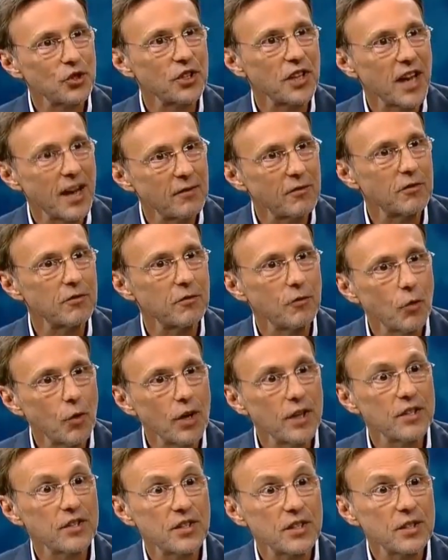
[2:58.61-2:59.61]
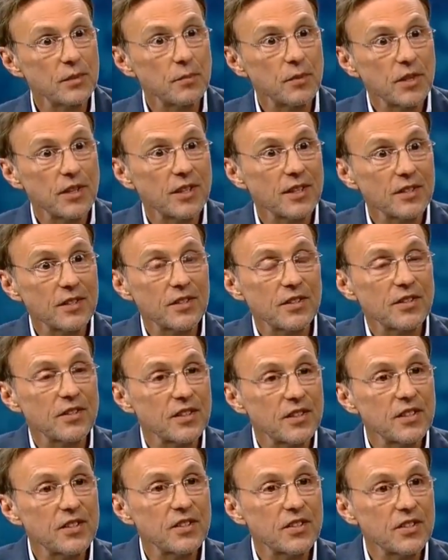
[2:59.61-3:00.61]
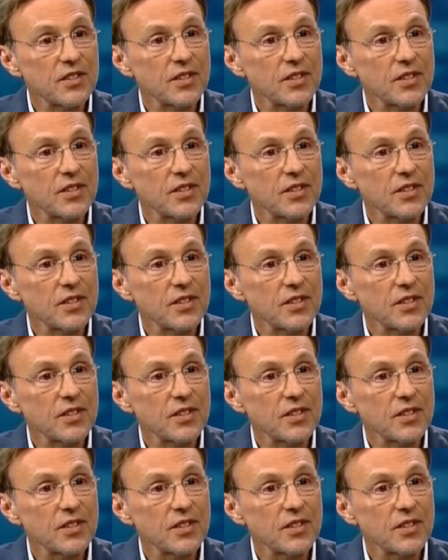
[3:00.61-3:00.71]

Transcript: should have a voice. It's because no, they do have